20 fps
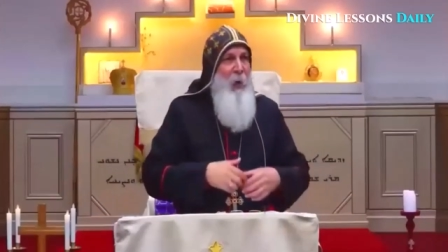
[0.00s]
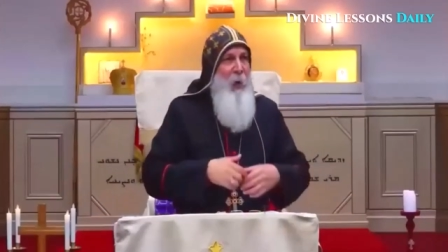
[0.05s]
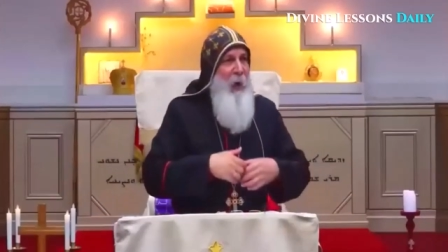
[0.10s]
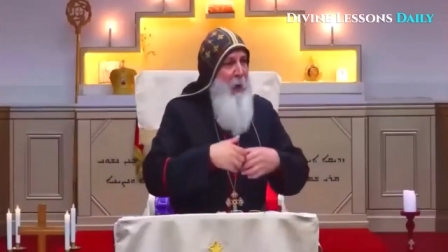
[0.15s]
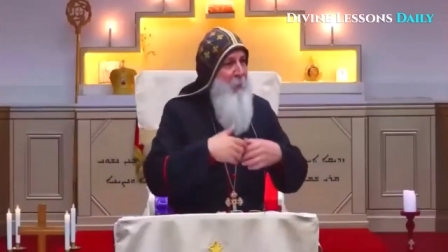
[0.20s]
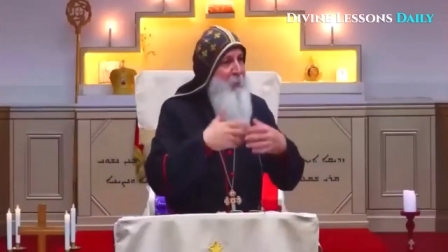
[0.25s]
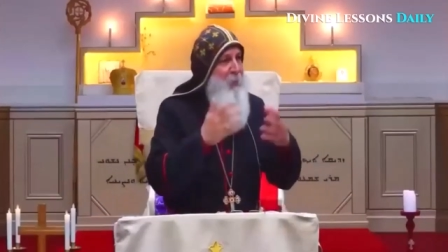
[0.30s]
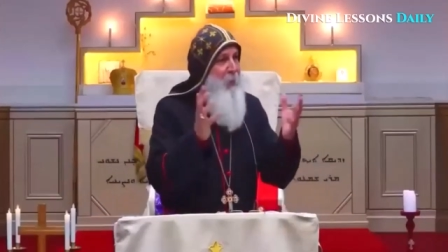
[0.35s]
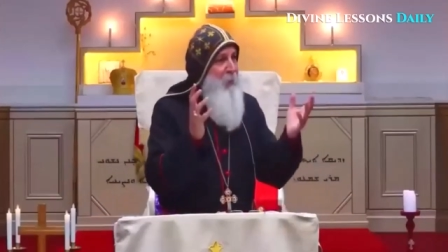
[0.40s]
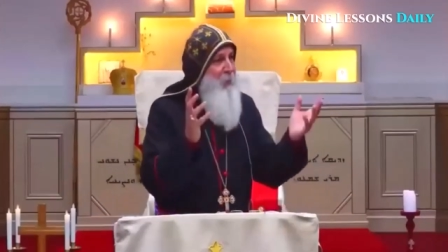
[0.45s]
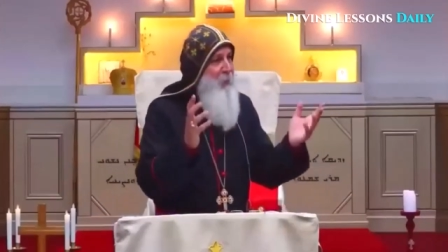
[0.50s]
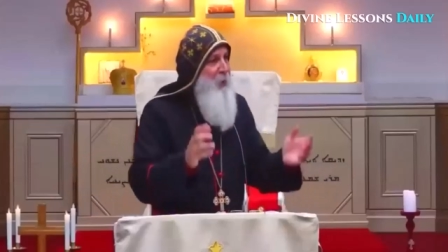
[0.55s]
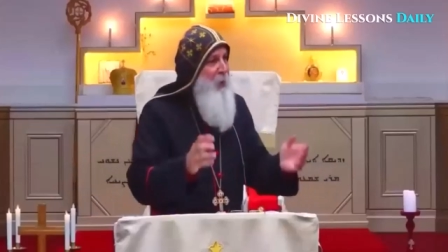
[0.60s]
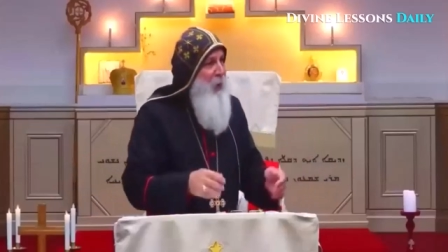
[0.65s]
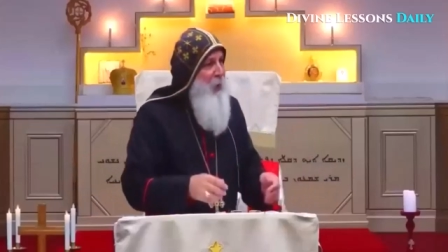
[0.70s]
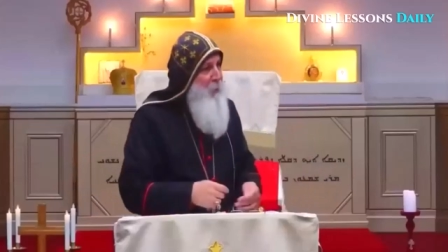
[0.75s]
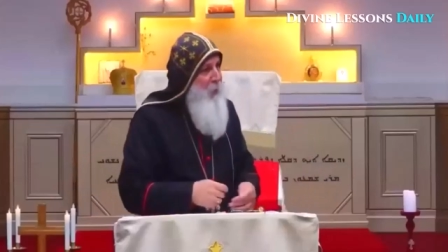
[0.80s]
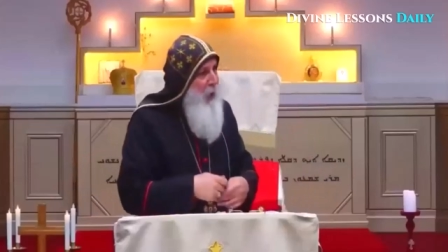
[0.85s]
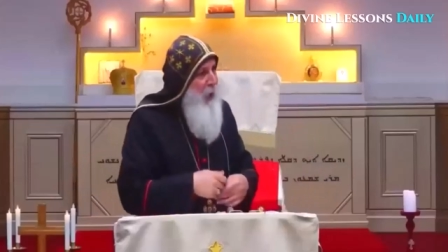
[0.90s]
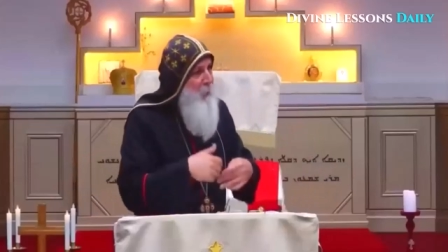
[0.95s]
I'm the
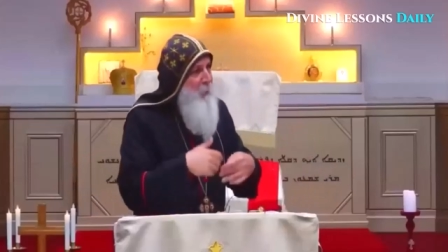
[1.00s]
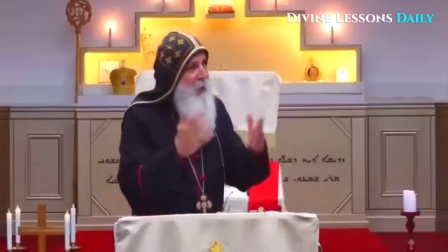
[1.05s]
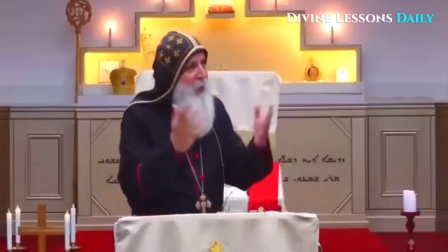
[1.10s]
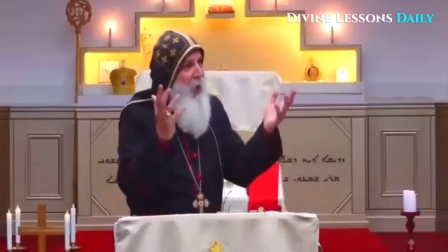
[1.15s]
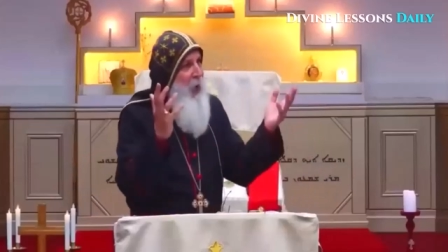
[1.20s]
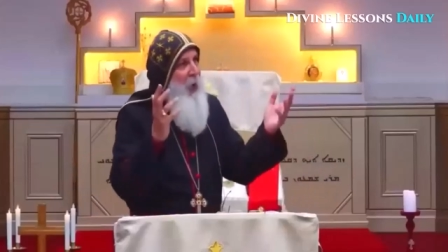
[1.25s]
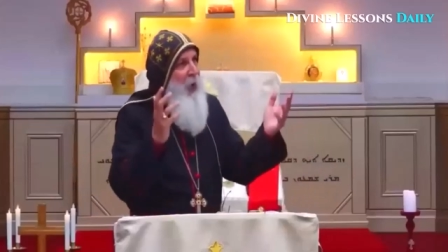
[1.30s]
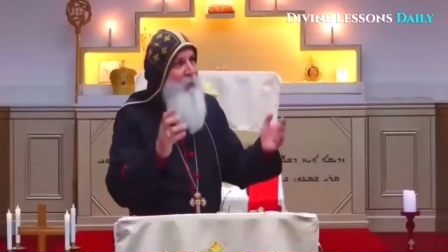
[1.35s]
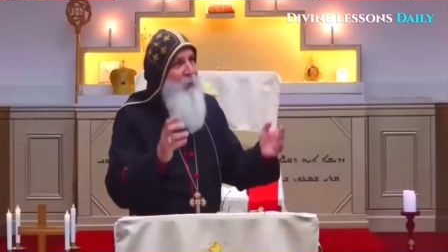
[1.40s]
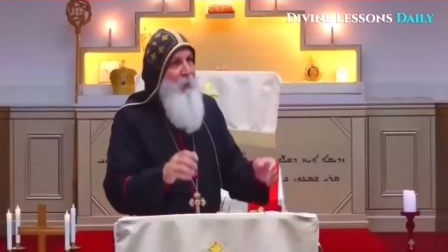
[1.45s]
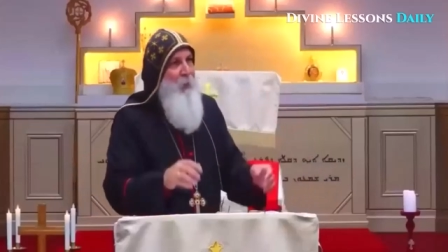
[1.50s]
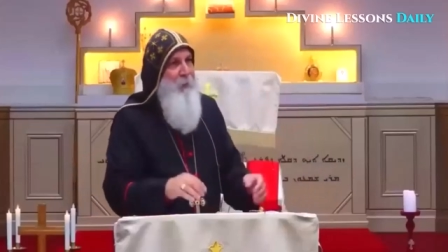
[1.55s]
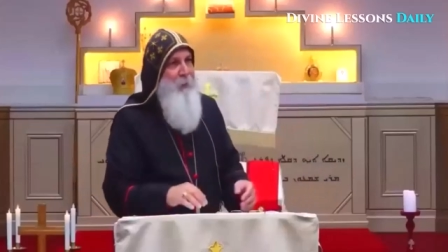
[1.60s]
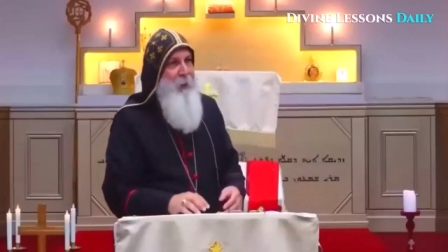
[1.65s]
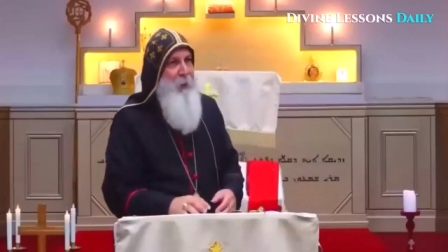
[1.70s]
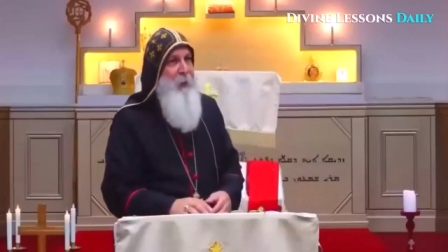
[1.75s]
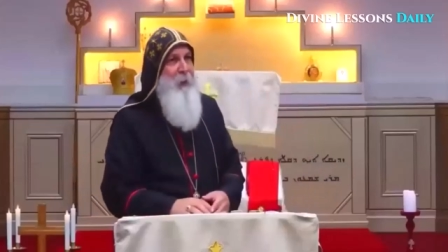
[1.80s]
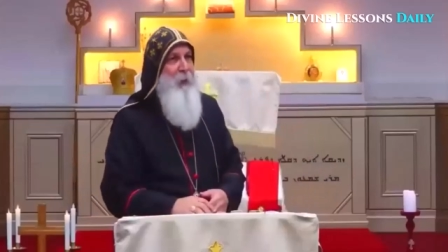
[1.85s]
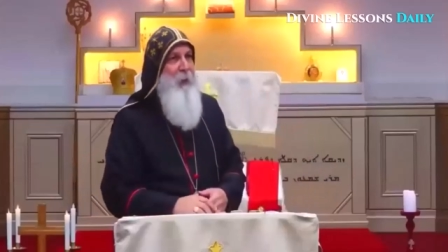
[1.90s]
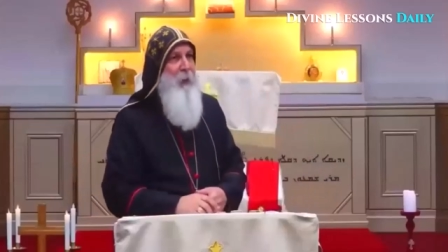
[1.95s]
Redeemer. I'm God
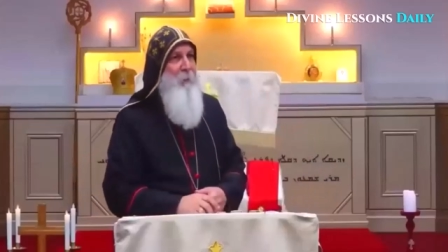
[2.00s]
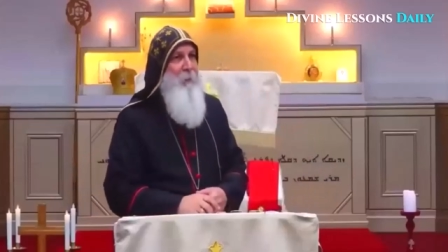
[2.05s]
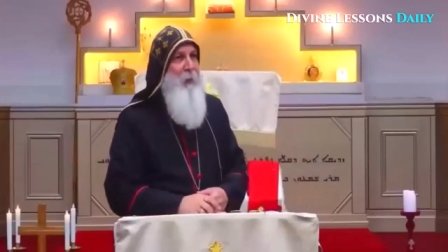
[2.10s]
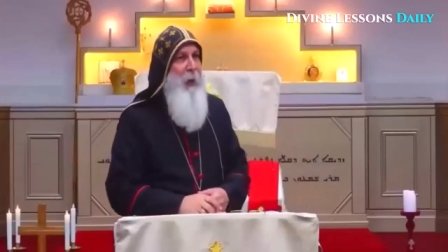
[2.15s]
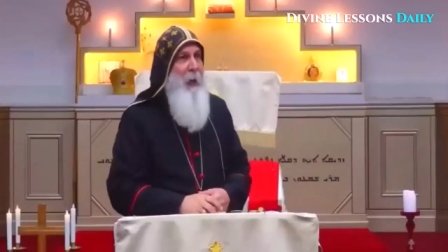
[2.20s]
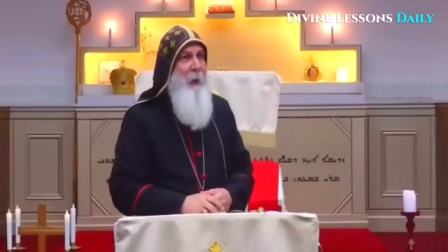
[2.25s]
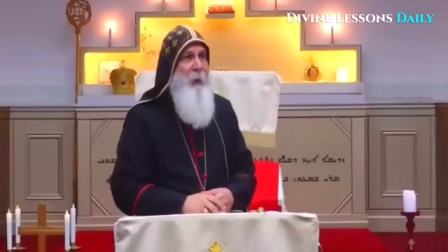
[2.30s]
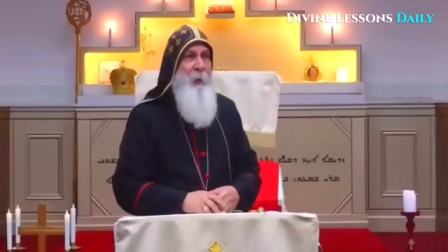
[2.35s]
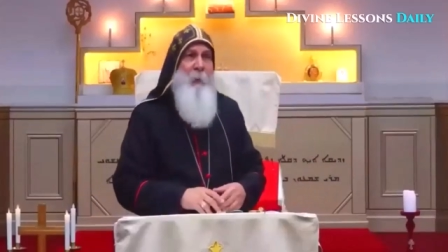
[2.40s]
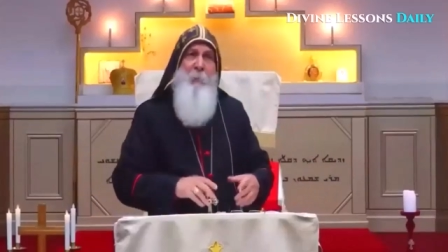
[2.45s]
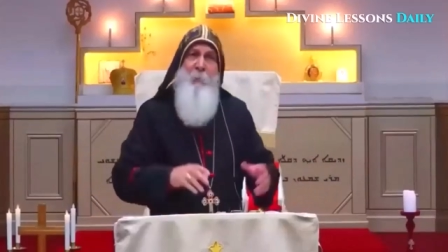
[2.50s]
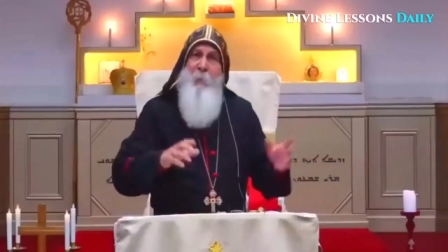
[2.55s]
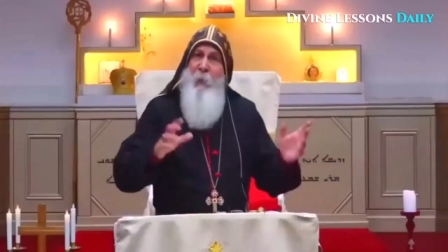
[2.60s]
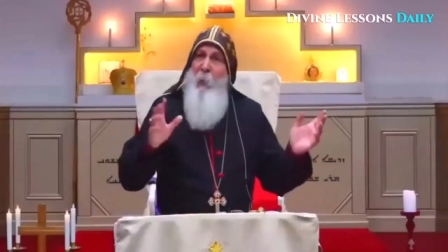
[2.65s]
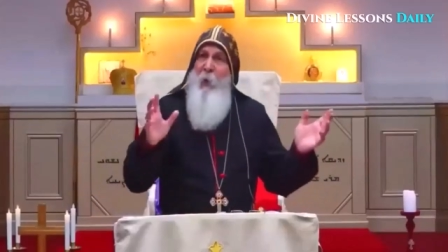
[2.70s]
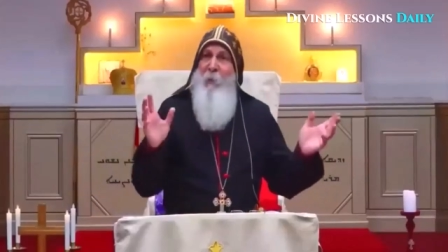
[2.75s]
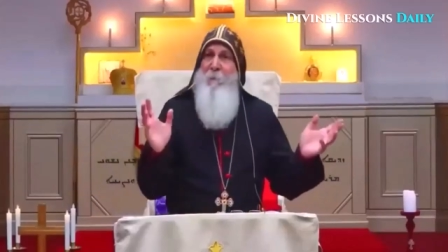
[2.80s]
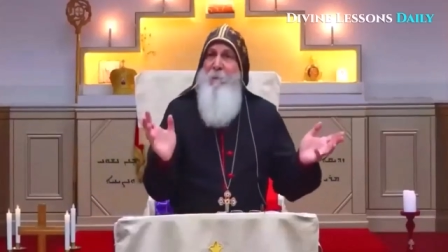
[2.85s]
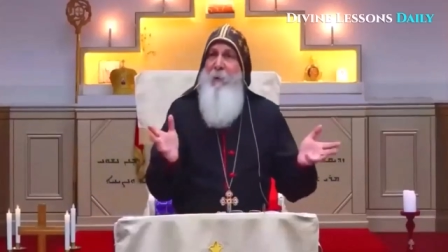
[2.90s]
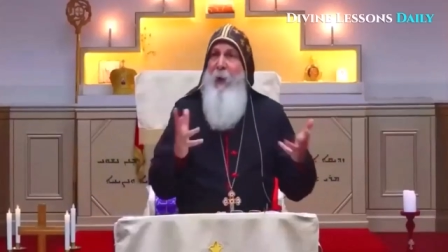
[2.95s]
revealed in the flesh.
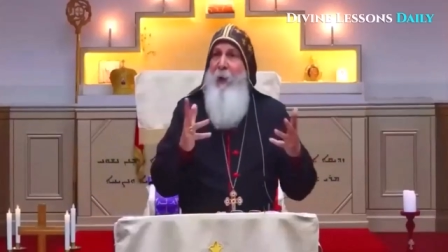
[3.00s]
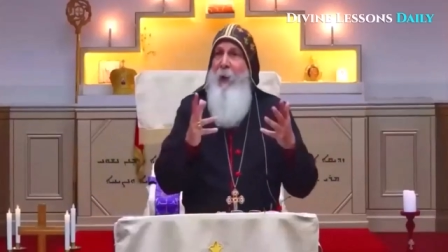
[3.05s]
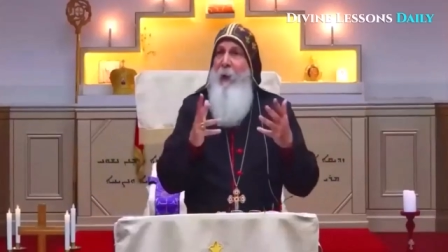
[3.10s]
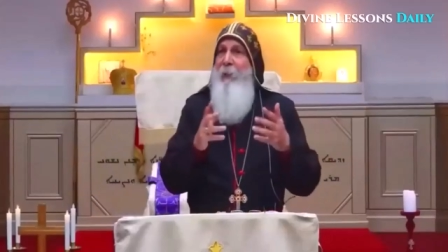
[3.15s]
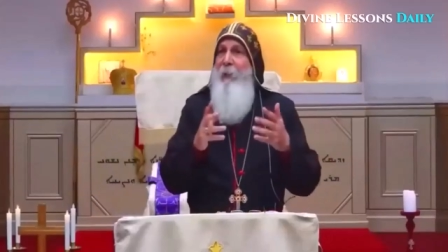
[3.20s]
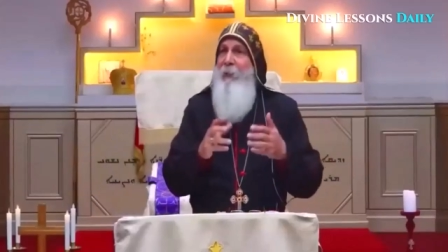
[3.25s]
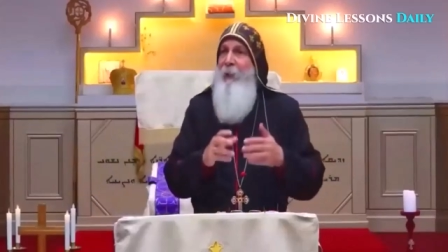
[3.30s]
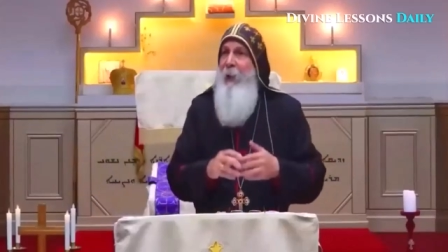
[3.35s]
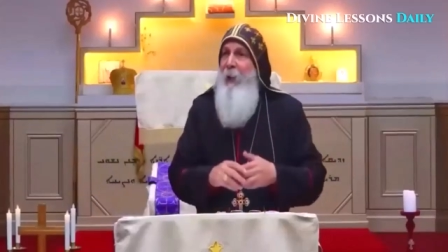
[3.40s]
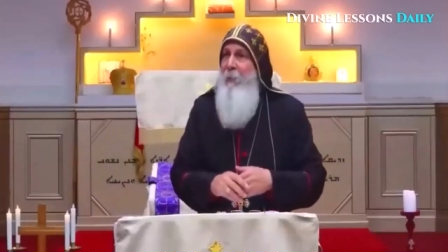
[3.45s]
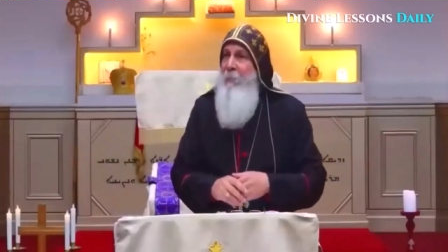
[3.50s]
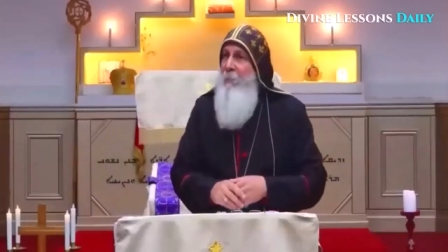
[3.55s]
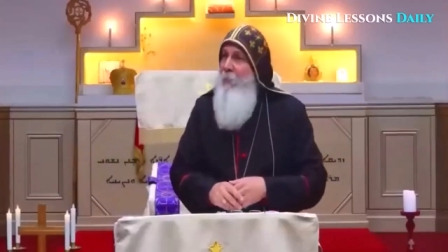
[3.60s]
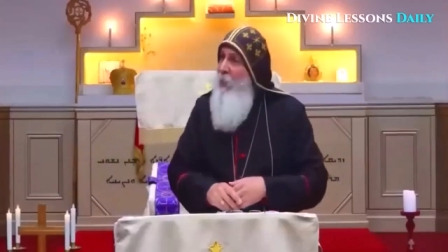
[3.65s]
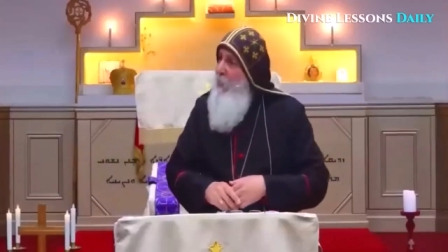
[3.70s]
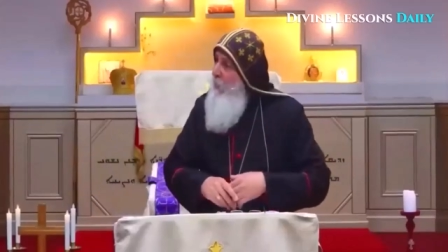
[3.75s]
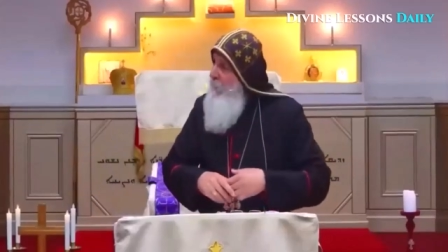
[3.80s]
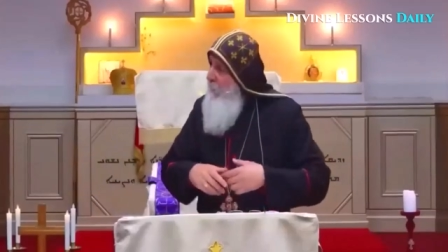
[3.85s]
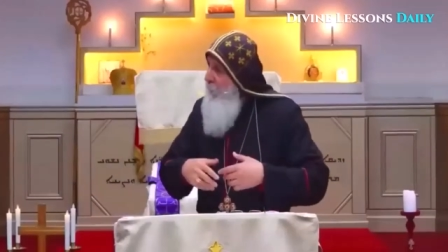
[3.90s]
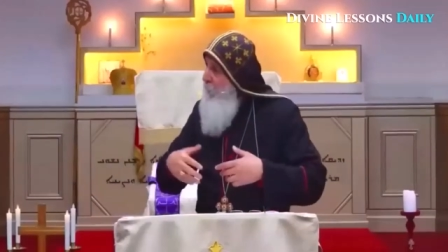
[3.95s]
We followed him
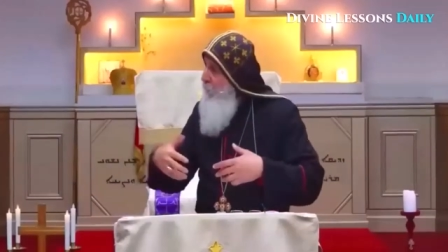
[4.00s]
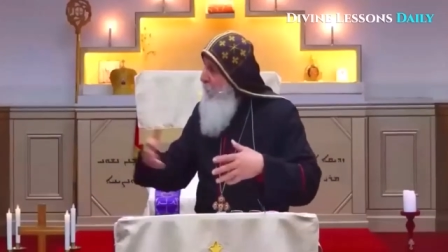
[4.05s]
for